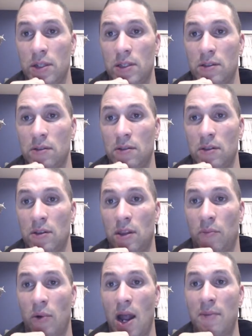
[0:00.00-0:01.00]
it's
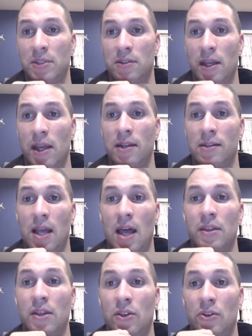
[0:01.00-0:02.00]
the promised land is
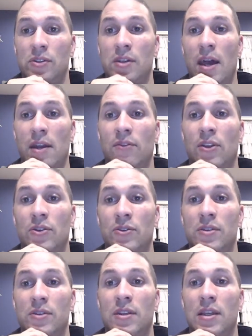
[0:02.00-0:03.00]
on the other side of
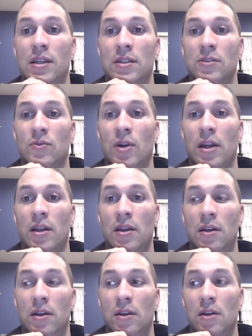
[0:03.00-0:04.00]
those things, right?
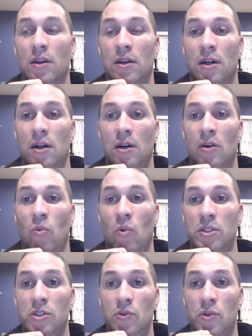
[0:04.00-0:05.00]

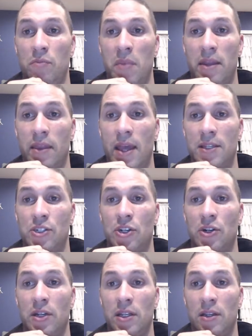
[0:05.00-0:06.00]
Once you can make that
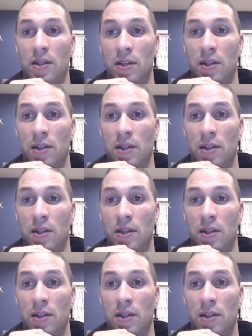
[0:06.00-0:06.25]
journey,